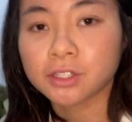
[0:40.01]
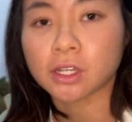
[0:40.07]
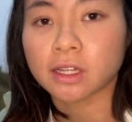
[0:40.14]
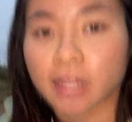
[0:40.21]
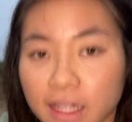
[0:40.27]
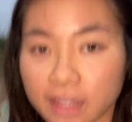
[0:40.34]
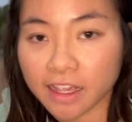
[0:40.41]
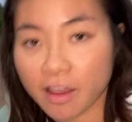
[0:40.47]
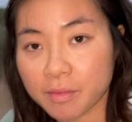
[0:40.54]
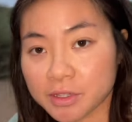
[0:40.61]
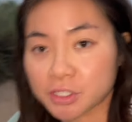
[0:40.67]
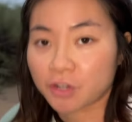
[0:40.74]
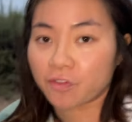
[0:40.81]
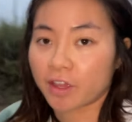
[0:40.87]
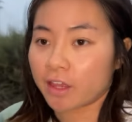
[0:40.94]
So lately I've been
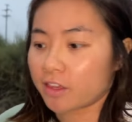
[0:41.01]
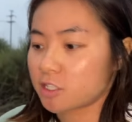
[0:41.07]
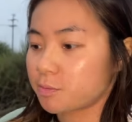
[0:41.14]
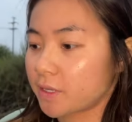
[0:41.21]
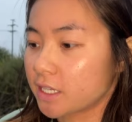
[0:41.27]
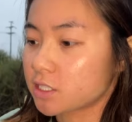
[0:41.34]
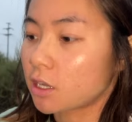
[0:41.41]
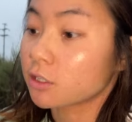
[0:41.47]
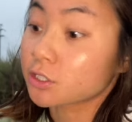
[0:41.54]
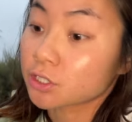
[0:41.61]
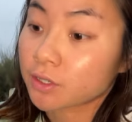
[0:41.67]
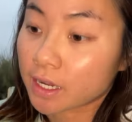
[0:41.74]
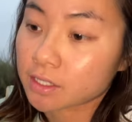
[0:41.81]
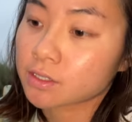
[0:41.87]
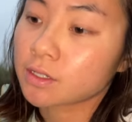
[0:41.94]
surfing at this place called
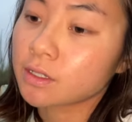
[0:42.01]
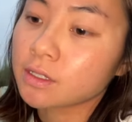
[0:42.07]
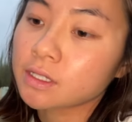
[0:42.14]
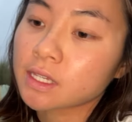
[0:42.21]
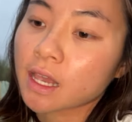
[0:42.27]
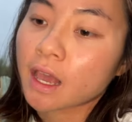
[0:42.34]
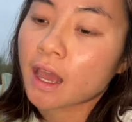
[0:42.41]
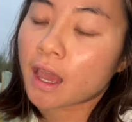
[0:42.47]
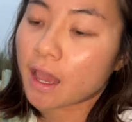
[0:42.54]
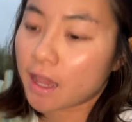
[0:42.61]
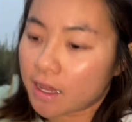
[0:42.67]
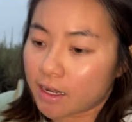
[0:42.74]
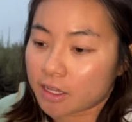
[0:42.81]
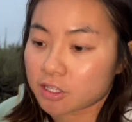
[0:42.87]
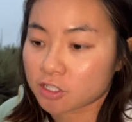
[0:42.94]
Trestles,
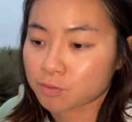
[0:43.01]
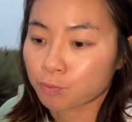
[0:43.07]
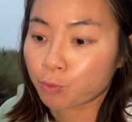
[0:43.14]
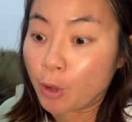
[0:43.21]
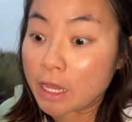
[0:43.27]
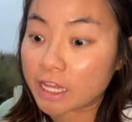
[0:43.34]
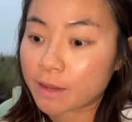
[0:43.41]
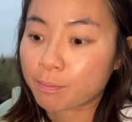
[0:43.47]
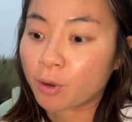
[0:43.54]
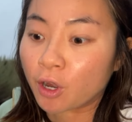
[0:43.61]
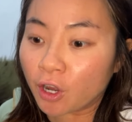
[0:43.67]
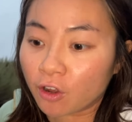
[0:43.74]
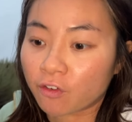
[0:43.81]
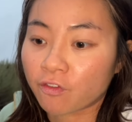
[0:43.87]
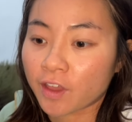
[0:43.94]
and it's this really
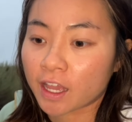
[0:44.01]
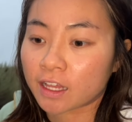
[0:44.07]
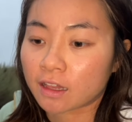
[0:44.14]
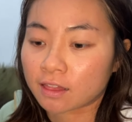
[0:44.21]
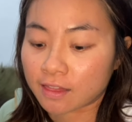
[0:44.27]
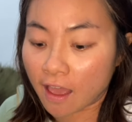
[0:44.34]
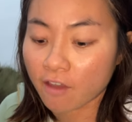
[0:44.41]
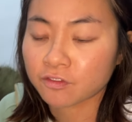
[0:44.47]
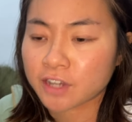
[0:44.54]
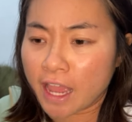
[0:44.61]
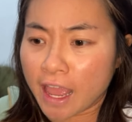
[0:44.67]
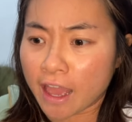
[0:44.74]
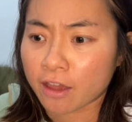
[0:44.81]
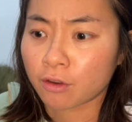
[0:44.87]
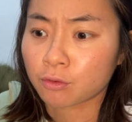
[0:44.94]
perfect left
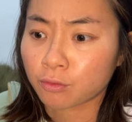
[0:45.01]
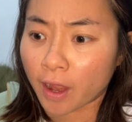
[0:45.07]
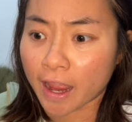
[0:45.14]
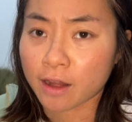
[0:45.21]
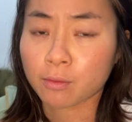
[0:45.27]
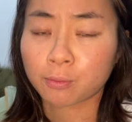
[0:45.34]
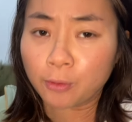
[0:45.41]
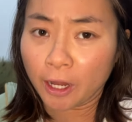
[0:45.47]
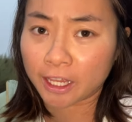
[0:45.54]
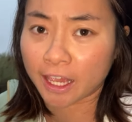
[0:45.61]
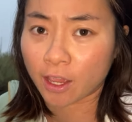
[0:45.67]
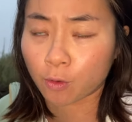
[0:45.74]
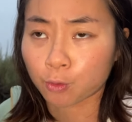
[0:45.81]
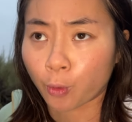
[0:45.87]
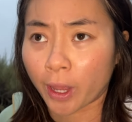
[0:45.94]
and right
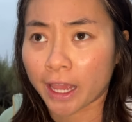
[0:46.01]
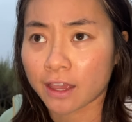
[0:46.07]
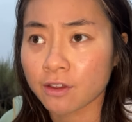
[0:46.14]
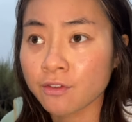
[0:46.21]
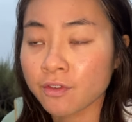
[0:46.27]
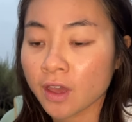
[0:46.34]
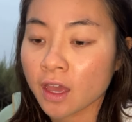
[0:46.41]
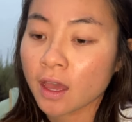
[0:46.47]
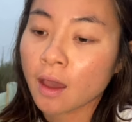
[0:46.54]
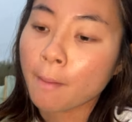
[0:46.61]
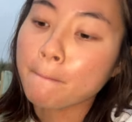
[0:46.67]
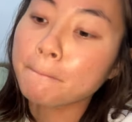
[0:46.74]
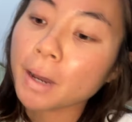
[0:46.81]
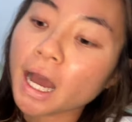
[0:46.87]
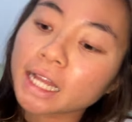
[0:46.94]
breaking wave,
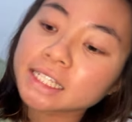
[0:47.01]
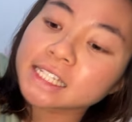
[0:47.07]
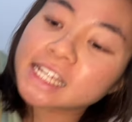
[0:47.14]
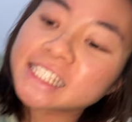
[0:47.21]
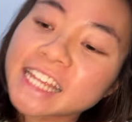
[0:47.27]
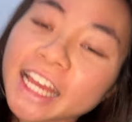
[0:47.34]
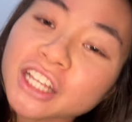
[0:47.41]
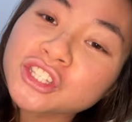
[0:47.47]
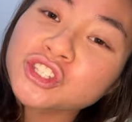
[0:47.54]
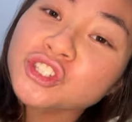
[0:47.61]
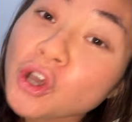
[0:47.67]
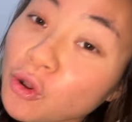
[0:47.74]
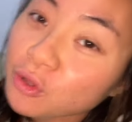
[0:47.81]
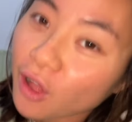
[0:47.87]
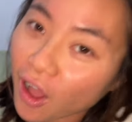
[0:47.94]
but it takes
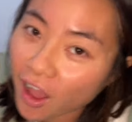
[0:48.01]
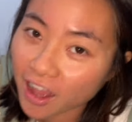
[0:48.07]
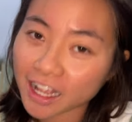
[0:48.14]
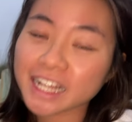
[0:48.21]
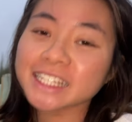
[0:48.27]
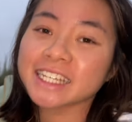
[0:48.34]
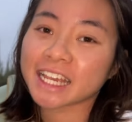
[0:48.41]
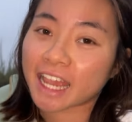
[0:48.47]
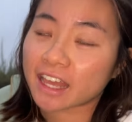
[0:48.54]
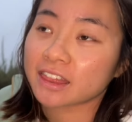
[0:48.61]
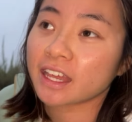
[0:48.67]
so long to get